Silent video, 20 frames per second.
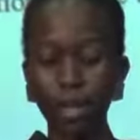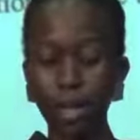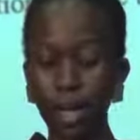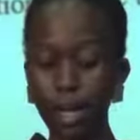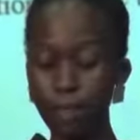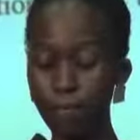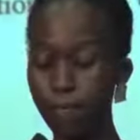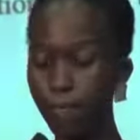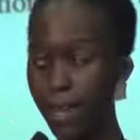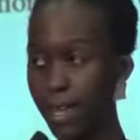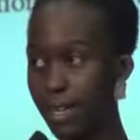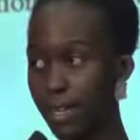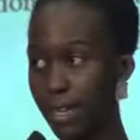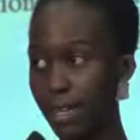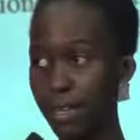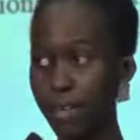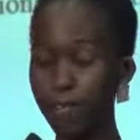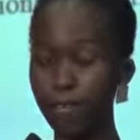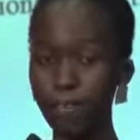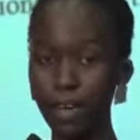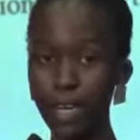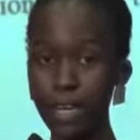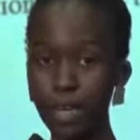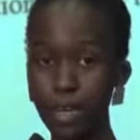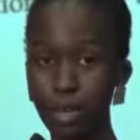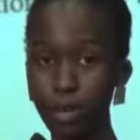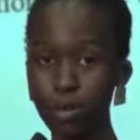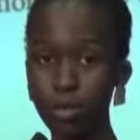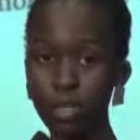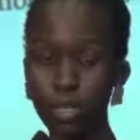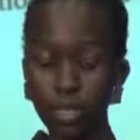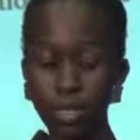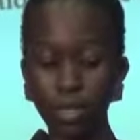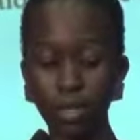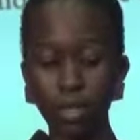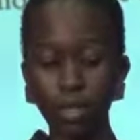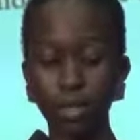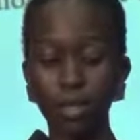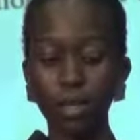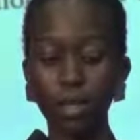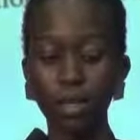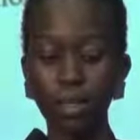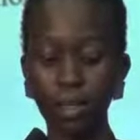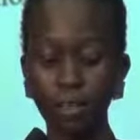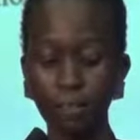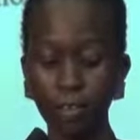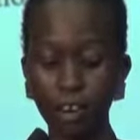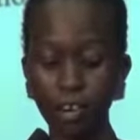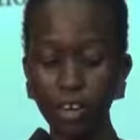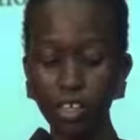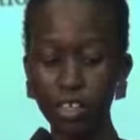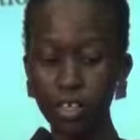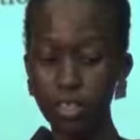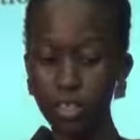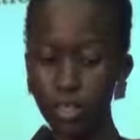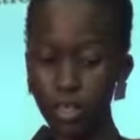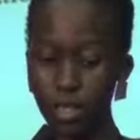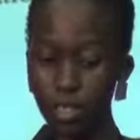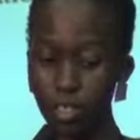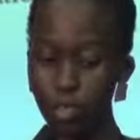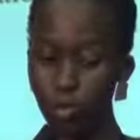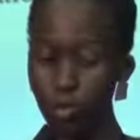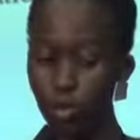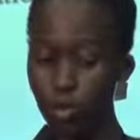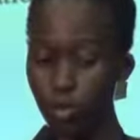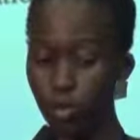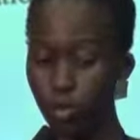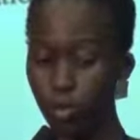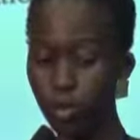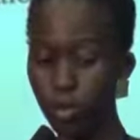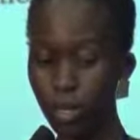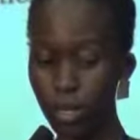And finally, find out the variations in this model.